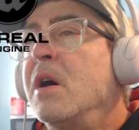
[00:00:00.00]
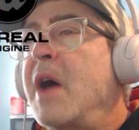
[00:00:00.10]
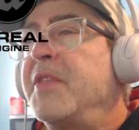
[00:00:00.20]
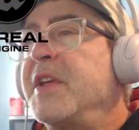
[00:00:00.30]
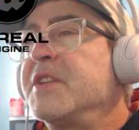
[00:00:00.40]

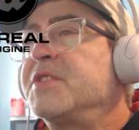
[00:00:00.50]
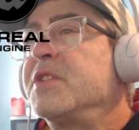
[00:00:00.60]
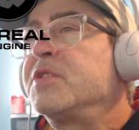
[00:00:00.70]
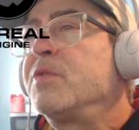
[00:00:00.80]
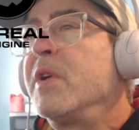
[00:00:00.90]
I think it's
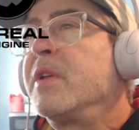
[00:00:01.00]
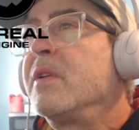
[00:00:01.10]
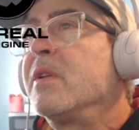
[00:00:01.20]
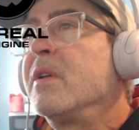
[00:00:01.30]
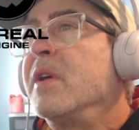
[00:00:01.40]
this one.
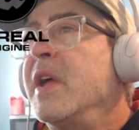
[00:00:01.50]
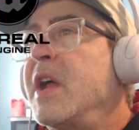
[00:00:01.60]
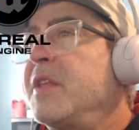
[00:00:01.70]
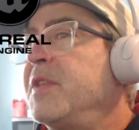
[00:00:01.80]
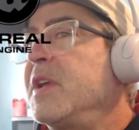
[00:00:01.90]
And
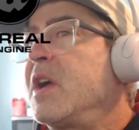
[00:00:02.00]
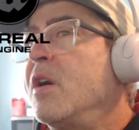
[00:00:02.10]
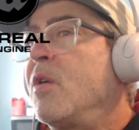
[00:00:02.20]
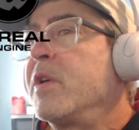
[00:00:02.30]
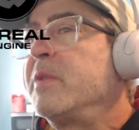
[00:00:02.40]
I think I
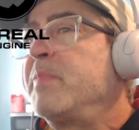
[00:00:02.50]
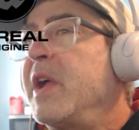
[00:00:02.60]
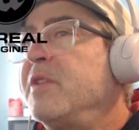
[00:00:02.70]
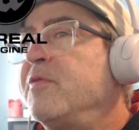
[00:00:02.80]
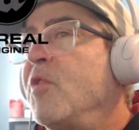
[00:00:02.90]
already
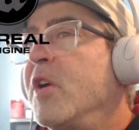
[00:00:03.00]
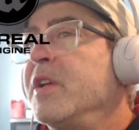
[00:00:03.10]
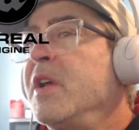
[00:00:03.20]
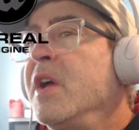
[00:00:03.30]
paid for it.